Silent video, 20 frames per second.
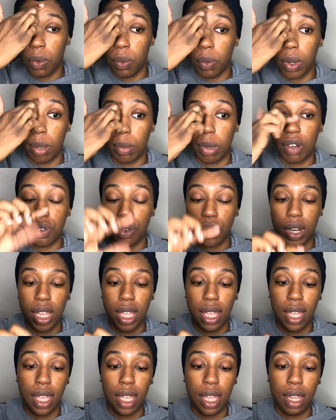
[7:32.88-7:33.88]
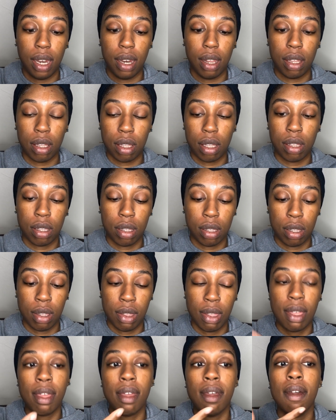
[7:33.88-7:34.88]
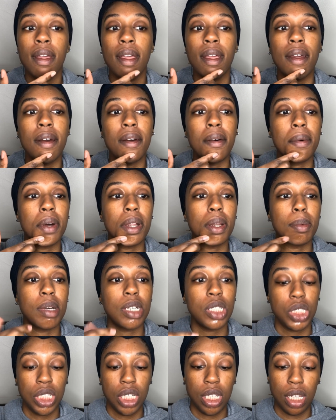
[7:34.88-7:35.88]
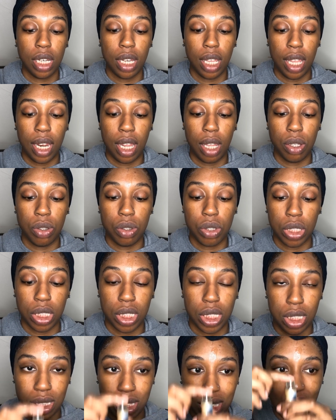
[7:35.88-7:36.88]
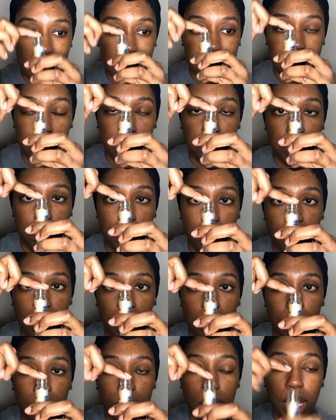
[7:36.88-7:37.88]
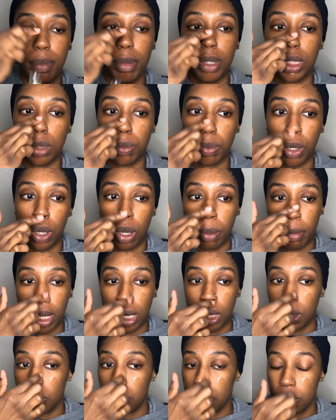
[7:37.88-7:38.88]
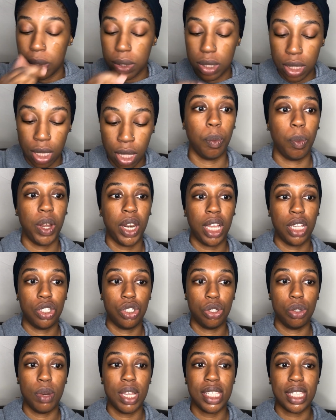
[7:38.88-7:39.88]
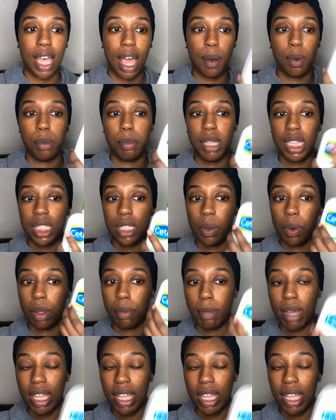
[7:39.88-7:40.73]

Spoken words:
one on my forehead, and one on my chin, and I usually just take some from around the rim and just put it on my nose. What I do is I will mix it with